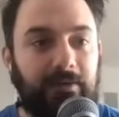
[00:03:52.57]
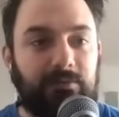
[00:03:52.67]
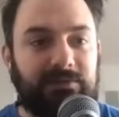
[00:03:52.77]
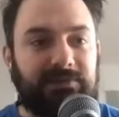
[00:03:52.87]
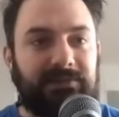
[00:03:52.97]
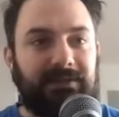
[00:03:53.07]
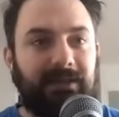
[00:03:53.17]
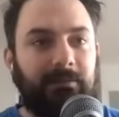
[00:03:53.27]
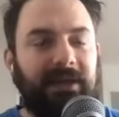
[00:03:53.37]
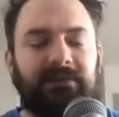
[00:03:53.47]
was
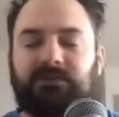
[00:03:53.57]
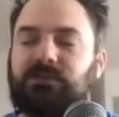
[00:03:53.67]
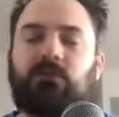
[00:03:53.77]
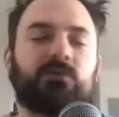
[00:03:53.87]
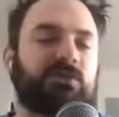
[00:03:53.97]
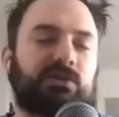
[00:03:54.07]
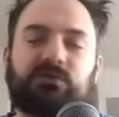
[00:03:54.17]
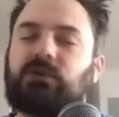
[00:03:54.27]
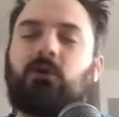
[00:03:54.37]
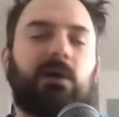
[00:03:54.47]
in my head. There's
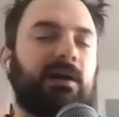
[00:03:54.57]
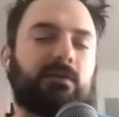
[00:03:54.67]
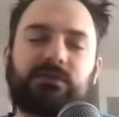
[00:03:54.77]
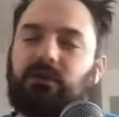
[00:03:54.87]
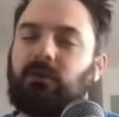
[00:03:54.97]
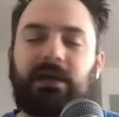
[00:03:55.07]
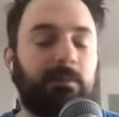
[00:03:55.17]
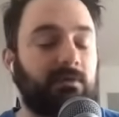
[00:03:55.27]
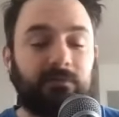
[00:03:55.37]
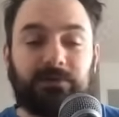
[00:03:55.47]
no way, and I'll
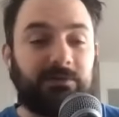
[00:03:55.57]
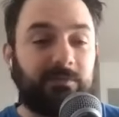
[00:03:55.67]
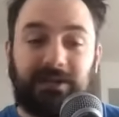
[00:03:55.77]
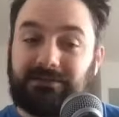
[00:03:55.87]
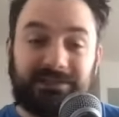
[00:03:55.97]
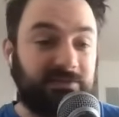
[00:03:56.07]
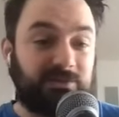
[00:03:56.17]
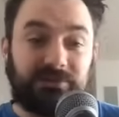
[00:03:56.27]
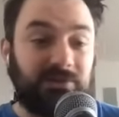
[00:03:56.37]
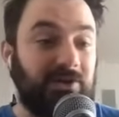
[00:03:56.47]
be the first to admit it. I was like,
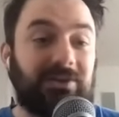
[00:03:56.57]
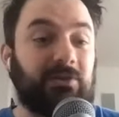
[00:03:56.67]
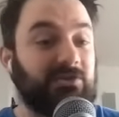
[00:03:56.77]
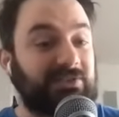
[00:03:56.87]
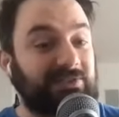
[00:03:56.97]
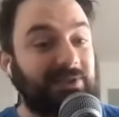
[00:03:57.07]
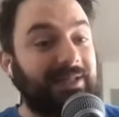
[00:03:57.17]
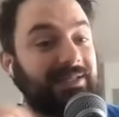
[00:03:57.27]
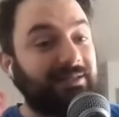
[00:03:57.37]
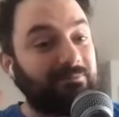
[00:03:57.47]
there's a
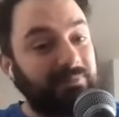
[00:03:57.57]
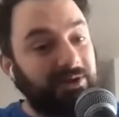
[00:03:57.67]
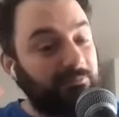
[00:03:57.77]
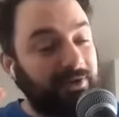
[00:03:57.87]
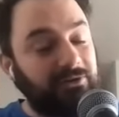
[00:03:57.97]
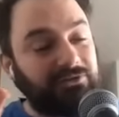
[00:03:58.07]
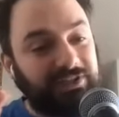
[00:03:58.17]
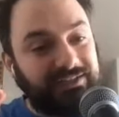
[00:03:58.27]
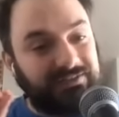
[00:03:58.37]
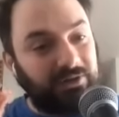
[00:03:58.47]
slightly better
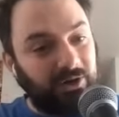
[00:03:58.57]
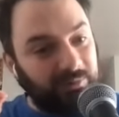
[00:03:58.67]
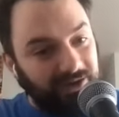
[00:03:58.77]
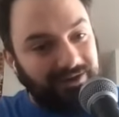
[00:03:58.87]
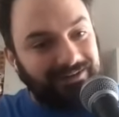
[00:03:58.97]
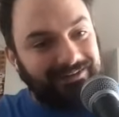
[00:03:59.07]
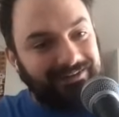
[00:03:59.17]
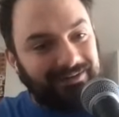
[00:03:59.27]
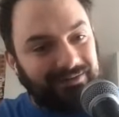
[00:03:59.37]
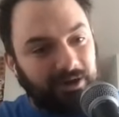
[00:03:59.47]
chance than Harbaugh,
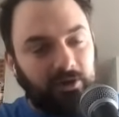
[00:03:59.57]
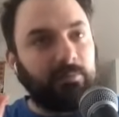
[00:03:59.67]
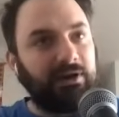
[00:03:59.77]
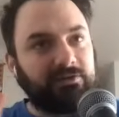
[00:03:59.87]
or